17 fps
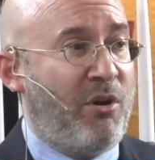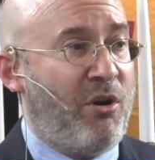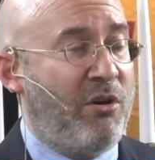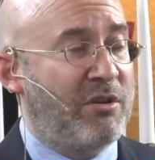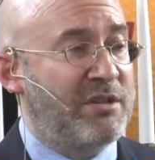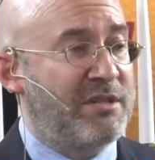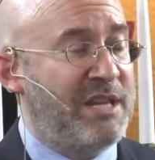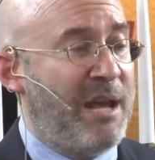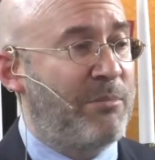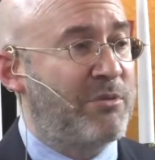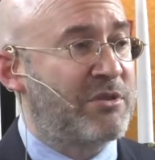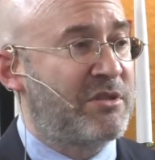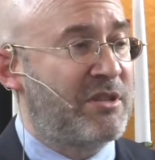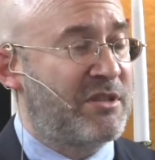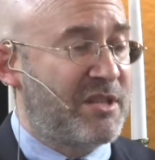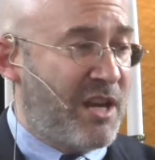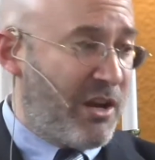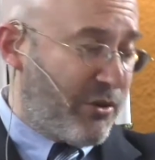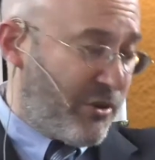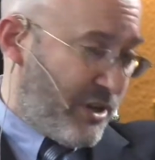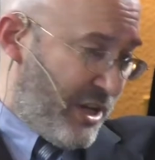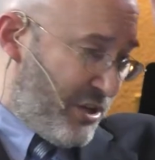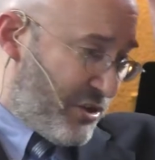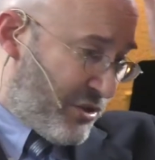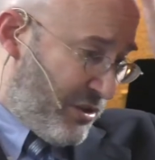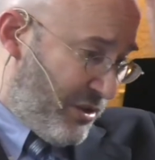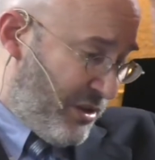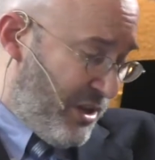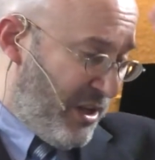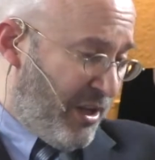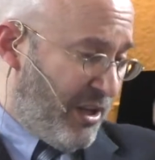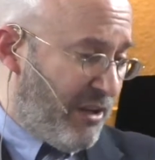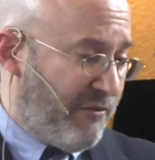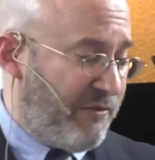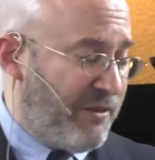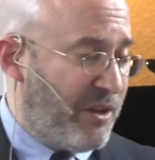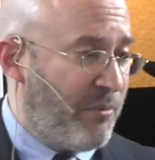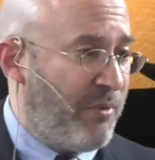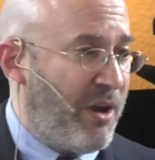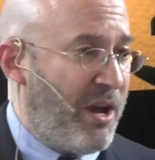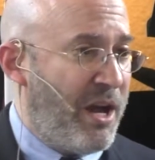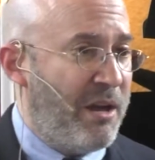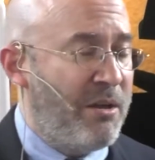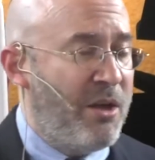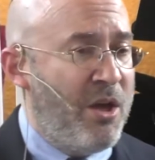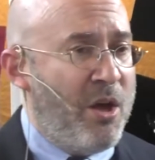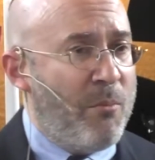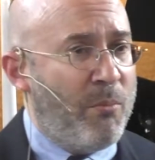Paul established this congregation in Philippi.